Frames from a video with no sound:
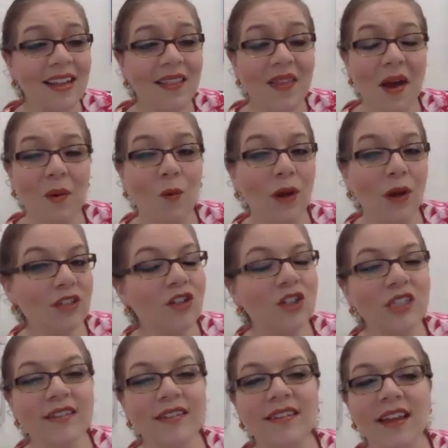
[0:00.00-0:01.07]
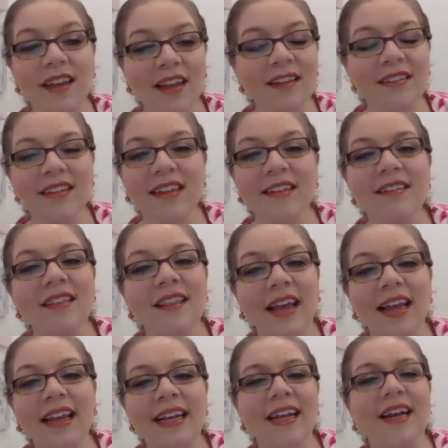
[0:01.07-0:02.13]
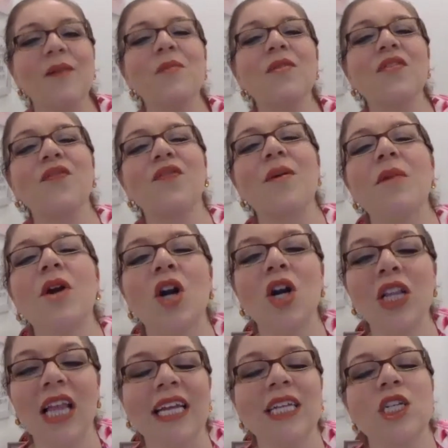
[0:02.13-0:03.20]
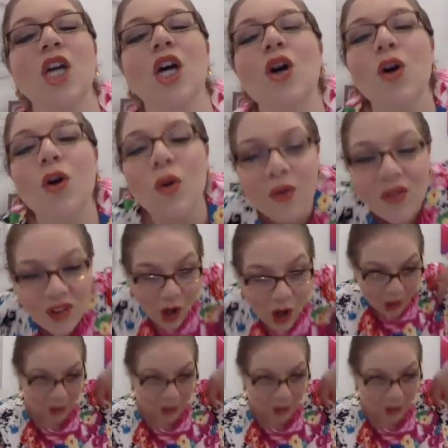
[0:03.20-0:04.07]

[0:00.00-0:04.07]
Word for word: that when she sings, it's like it comes from her like toes all